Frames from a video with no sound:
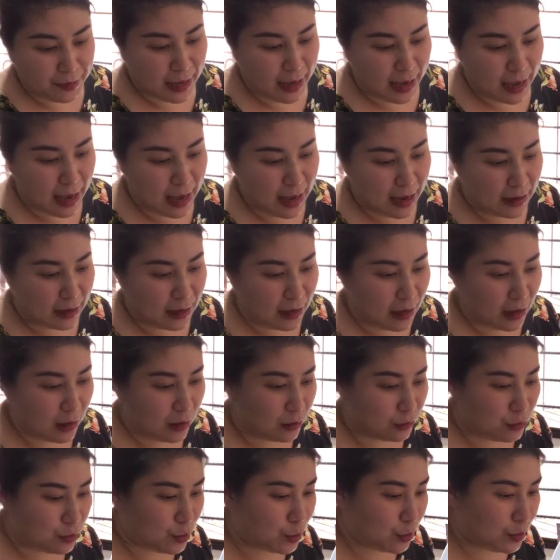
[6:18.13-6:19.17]
And
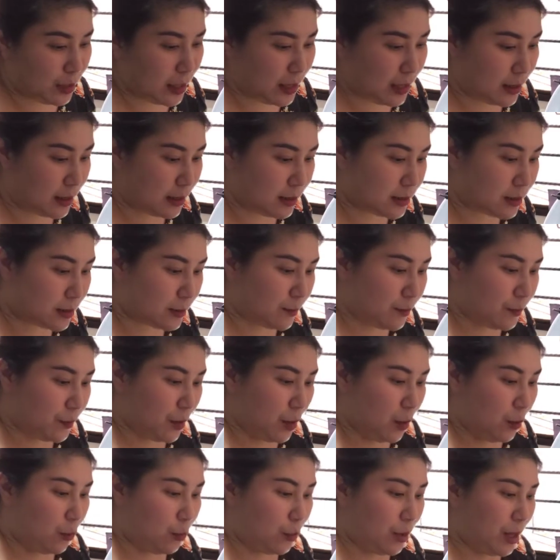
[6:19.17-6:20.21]
to this,
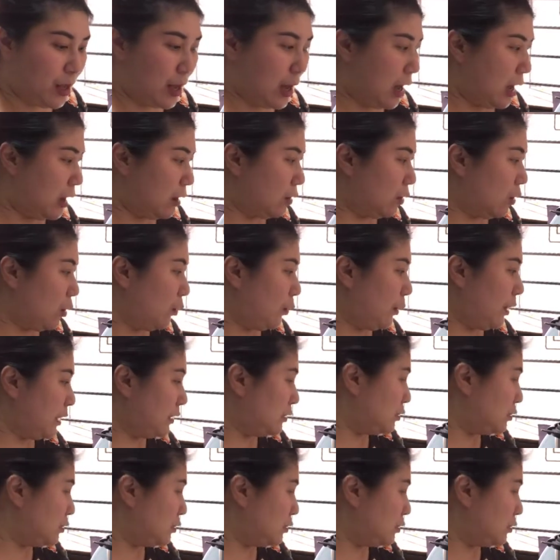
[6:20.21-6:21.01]
we are going